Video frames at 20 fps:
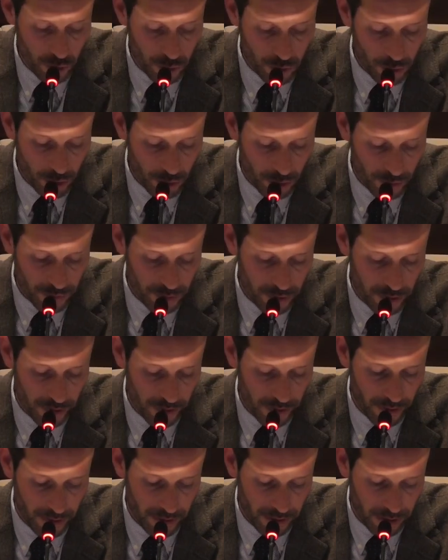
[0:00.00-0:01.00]
to move to
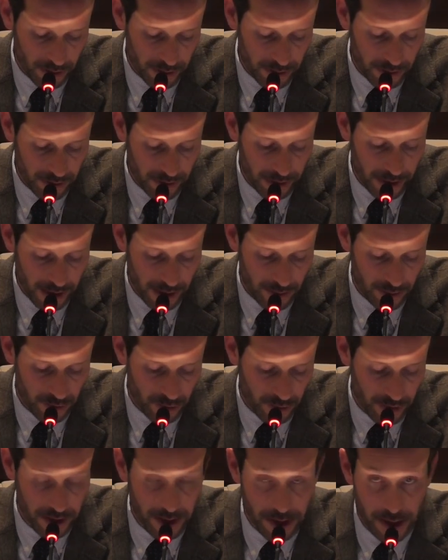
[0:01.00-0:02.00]
another
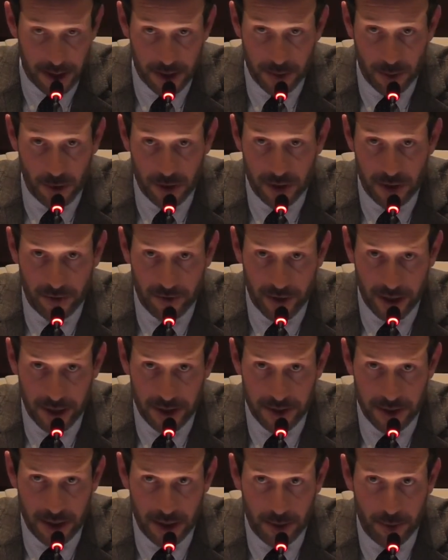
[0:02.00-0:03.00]
country is
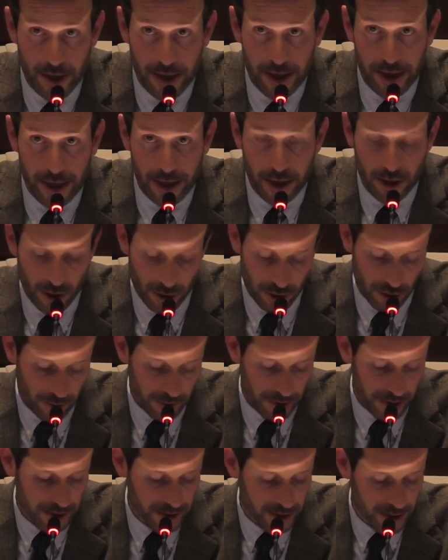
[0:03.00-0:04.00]
motivated by
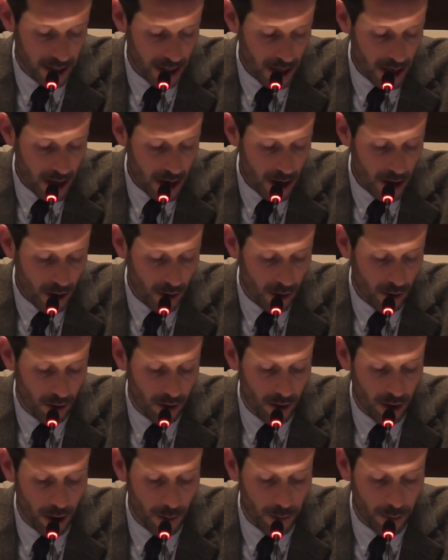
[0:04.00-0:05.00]
economics
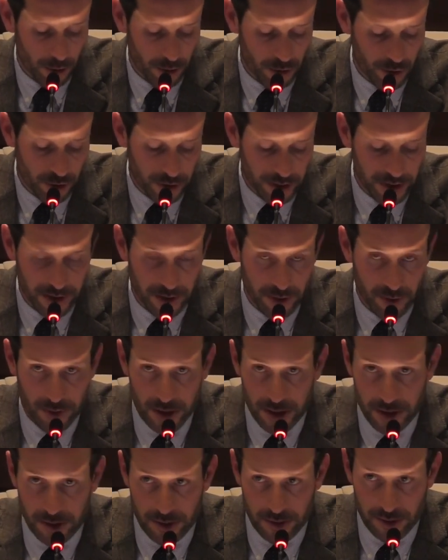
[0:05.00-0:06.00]
or opportunity
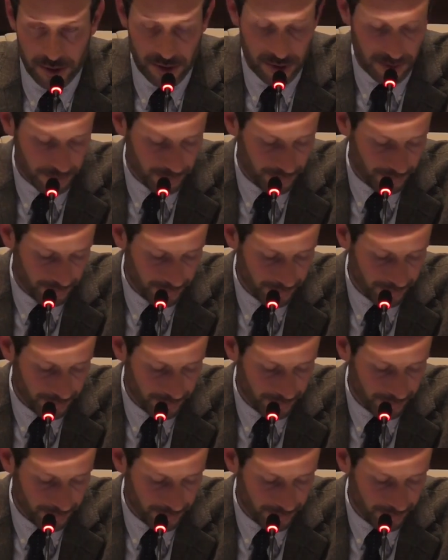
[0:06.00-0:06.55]
reasons.